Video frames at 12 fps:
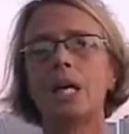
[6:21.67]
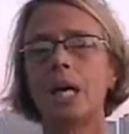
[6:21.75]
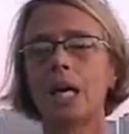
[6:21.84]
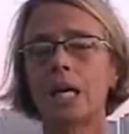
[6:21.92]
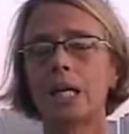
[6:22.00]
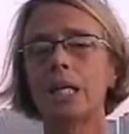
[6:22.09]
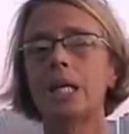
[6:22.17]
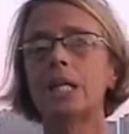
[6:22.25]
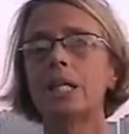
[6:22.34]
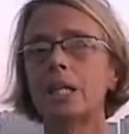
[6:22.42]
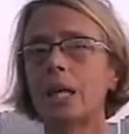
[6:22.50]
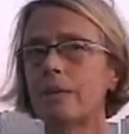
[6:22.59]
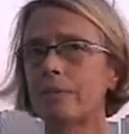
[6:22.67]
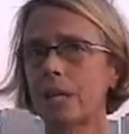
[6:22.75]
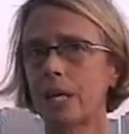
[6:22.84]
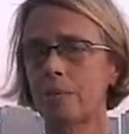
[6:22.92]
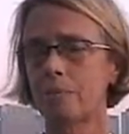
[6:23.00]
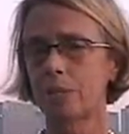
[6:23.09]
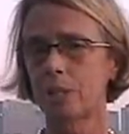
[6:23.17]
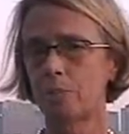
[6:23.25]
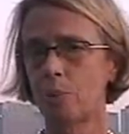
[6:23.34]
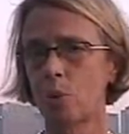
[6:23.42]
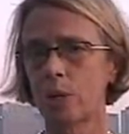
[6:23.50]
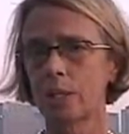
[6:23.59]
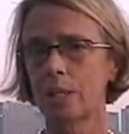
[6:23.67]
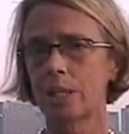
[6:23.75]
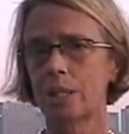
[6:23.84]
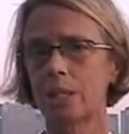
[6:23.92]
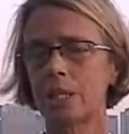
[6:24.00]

And I needed the lifetime support.